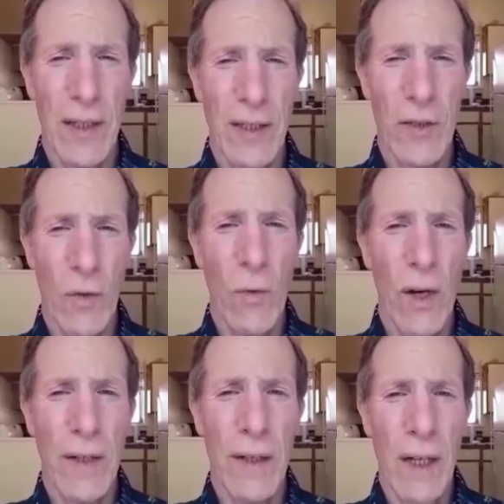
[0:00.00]
It's the
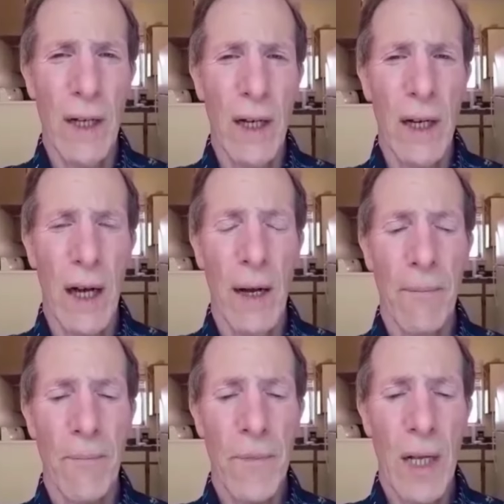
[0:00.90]
one
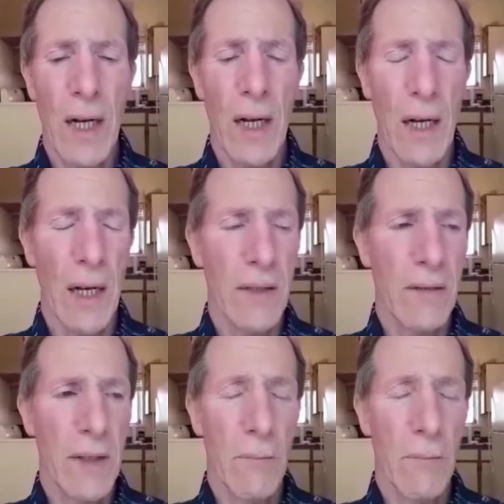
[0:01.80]
um, uh,